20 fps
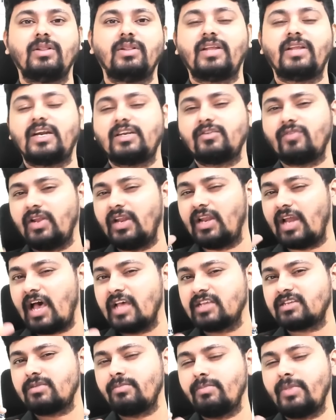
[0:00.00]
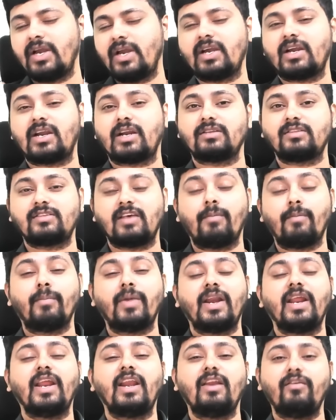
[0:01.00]
That's why last minute
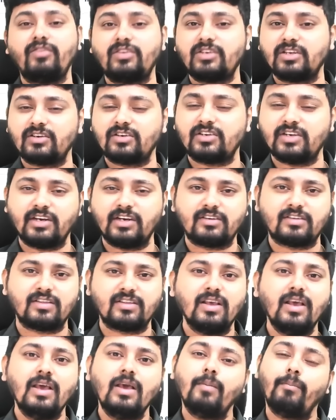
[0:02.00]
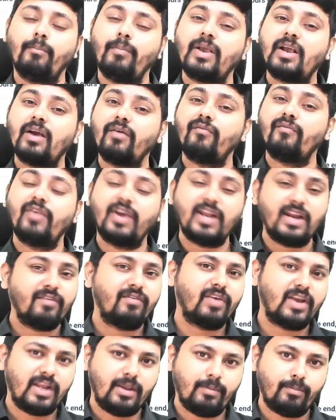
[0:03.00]
summary revision sheets become very,
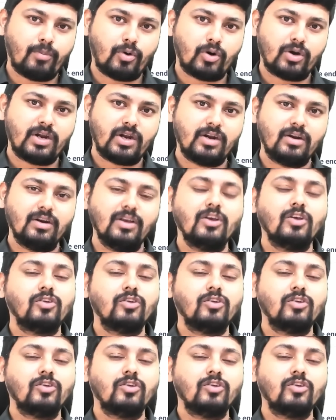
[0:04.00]
very important.